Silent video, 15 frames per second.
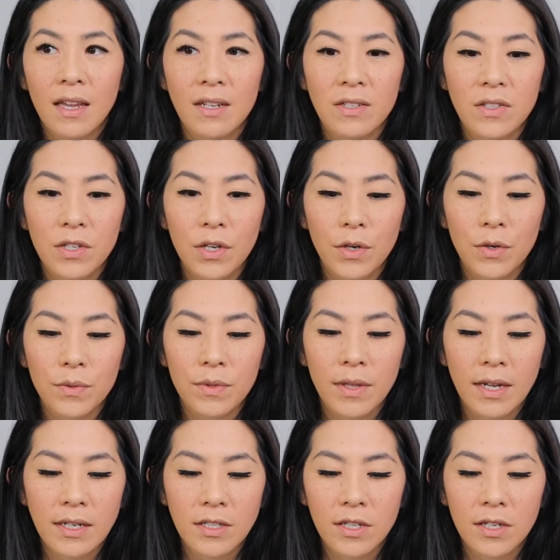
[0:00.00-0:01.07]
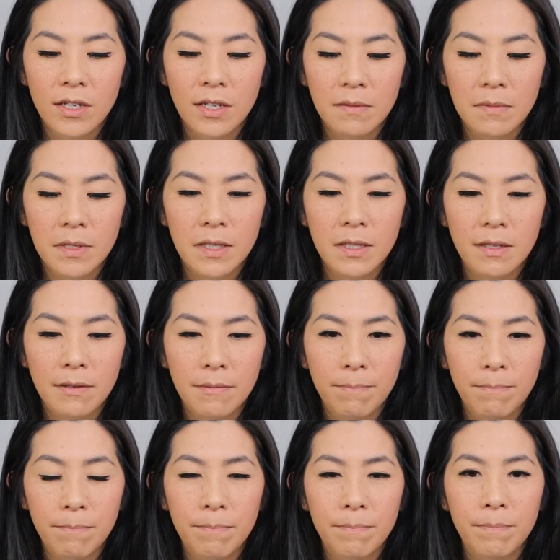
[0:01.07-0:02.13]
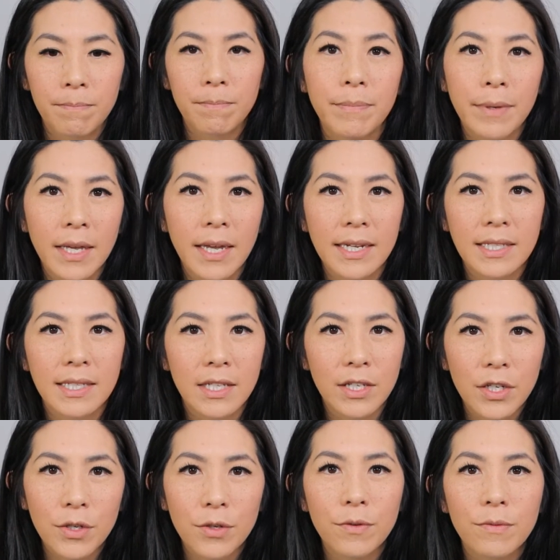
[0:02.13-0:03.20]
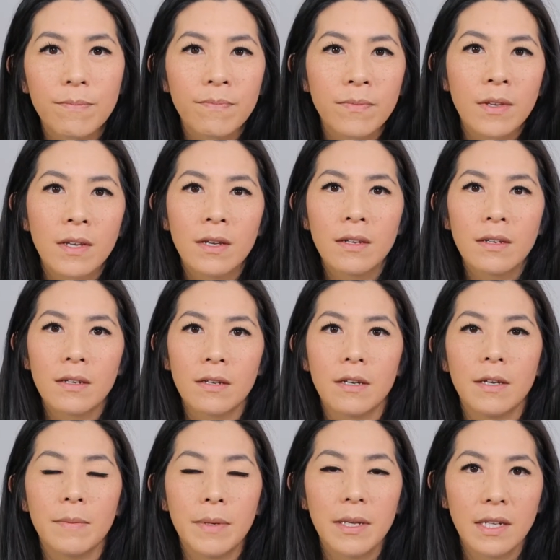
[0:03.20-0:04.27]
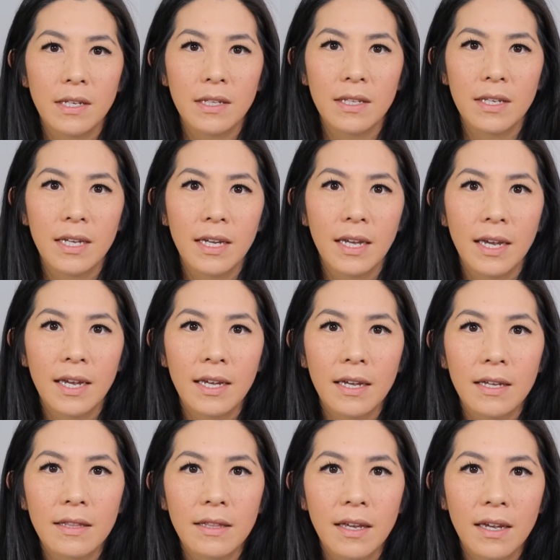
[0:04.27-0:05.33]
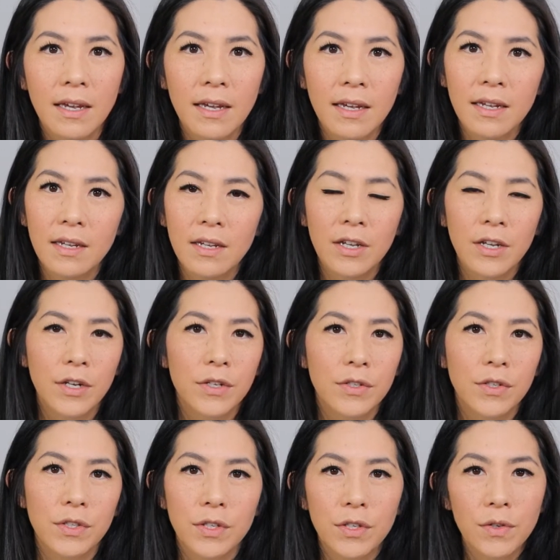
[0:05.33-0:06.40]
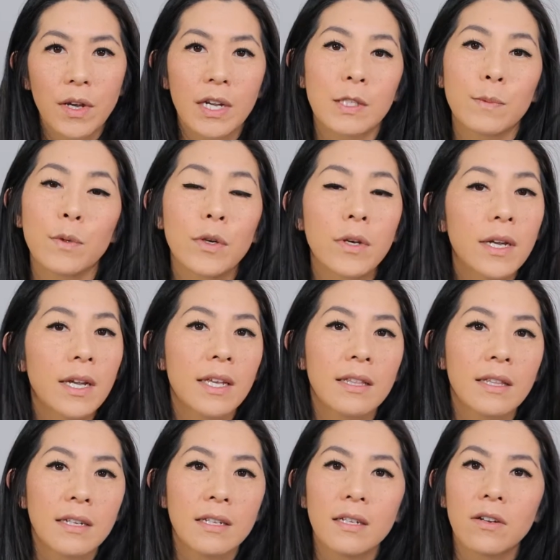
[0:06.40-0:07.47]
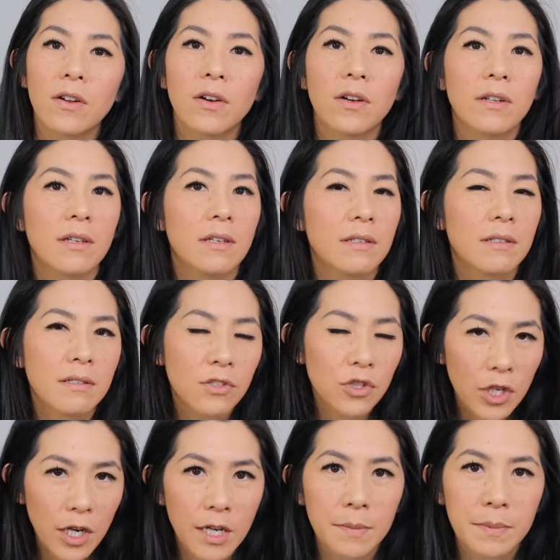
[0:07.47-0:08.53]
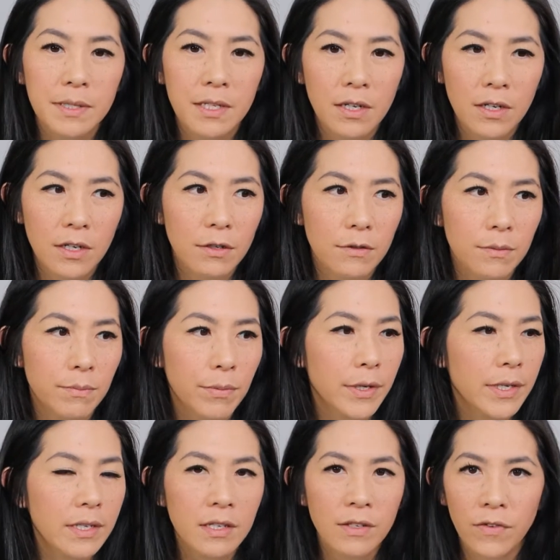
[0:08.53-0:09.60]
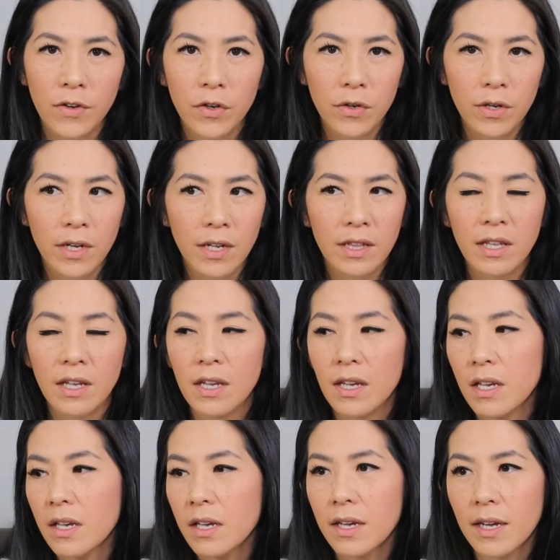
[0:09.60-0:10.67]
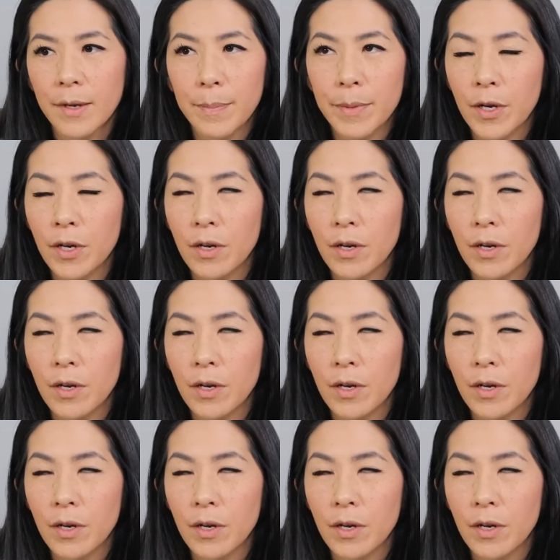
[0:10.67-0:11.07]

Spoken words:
And so they took him to the PICU immediately, and they, to the new hospital, and they did all his checkups there, pricked his finger again. I think he got